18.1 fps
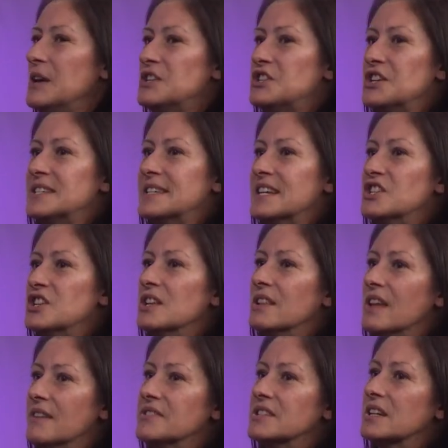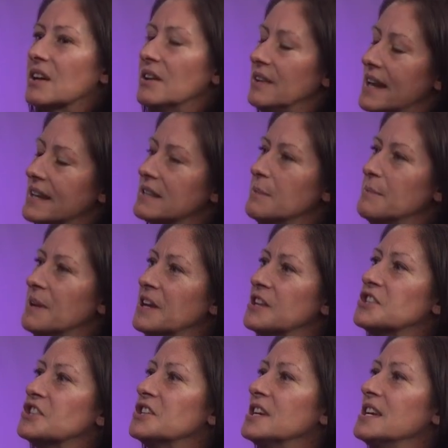She said she loves to collect them
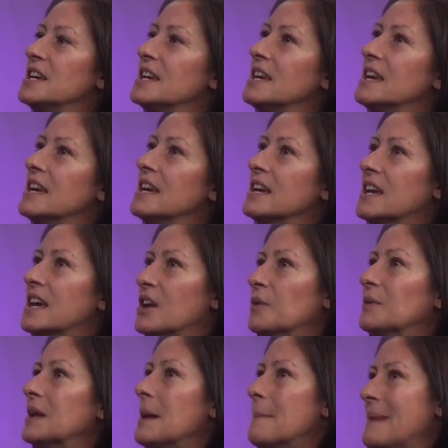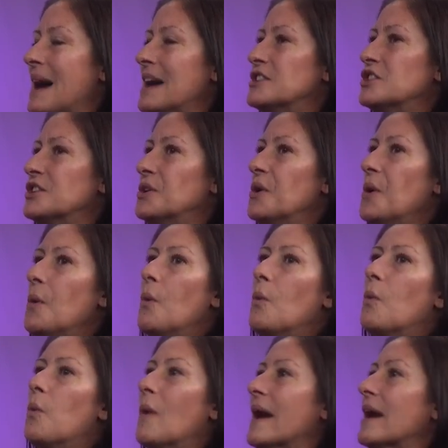because she can only imagine
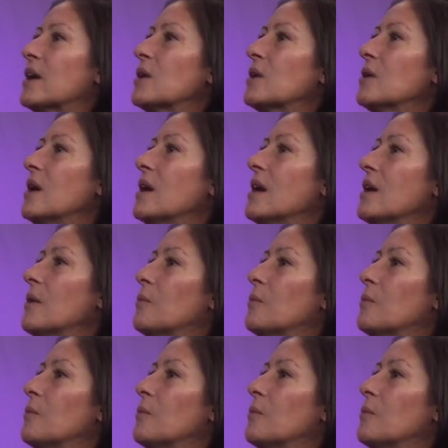where